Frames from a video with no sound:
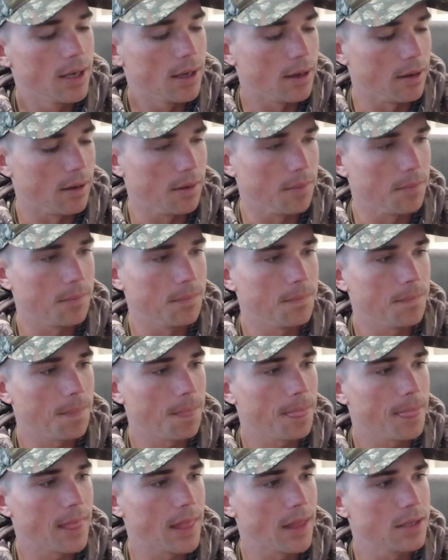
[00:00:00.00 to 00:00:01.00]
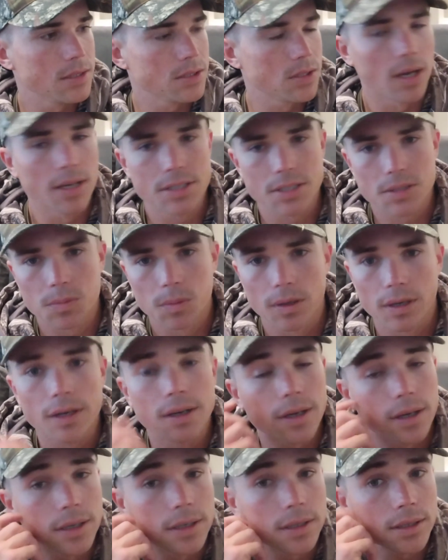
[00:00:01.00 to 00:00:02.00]
So I just
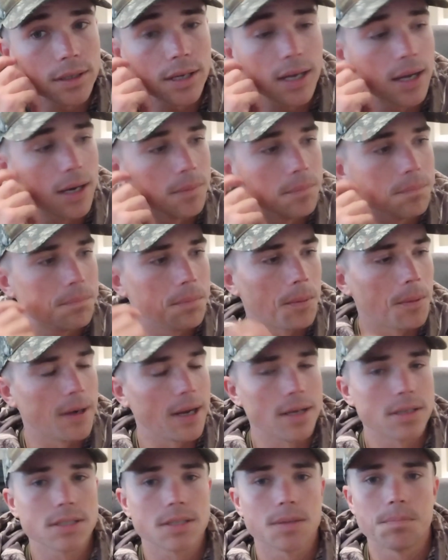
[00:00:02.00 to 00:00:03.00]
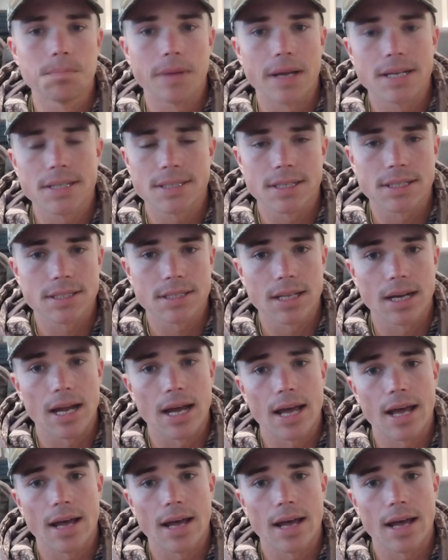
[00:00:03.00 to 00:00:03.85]
wanted to kind of point out some basics that I